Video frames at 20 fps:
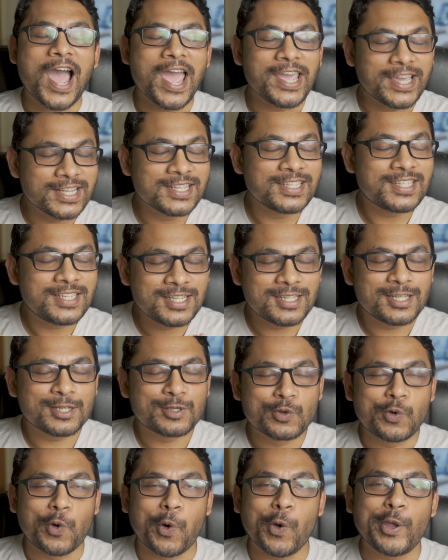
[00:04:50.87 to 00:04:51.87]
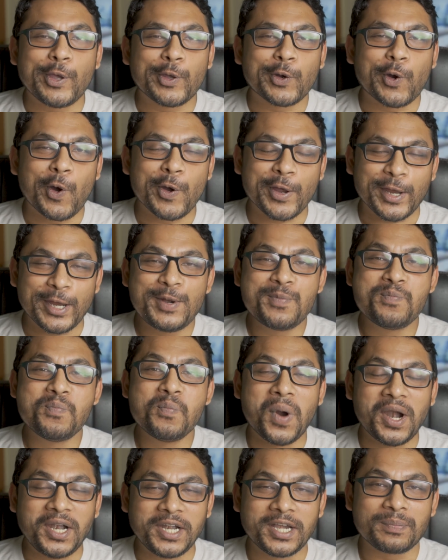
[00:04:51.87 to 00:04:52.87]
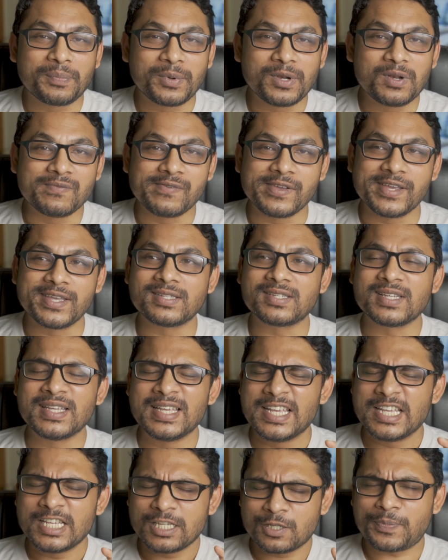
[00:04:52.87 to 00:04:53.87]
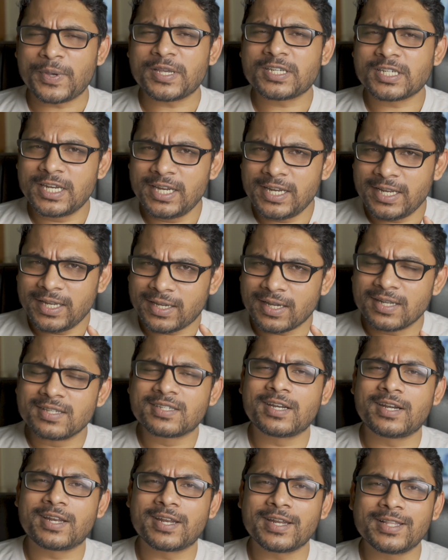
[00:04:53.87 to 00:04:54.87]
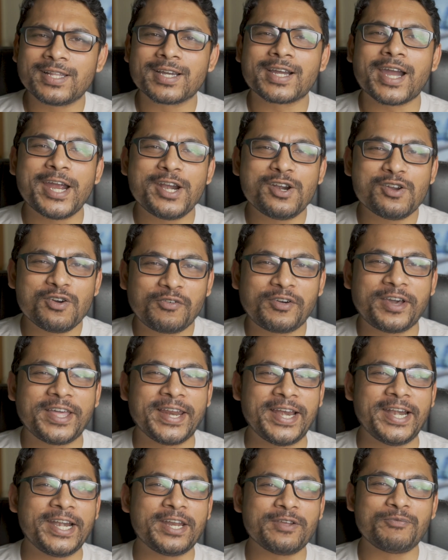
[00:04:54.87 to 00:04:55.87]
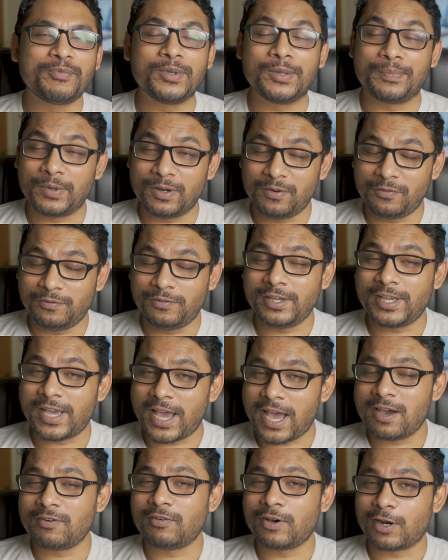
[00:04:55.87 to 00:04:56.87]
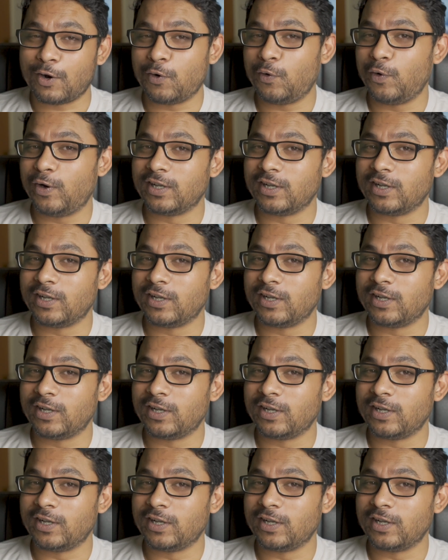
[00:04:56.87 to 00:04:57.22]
I can see this going wrong in multiple ways, especially considering the kind of creative people we have around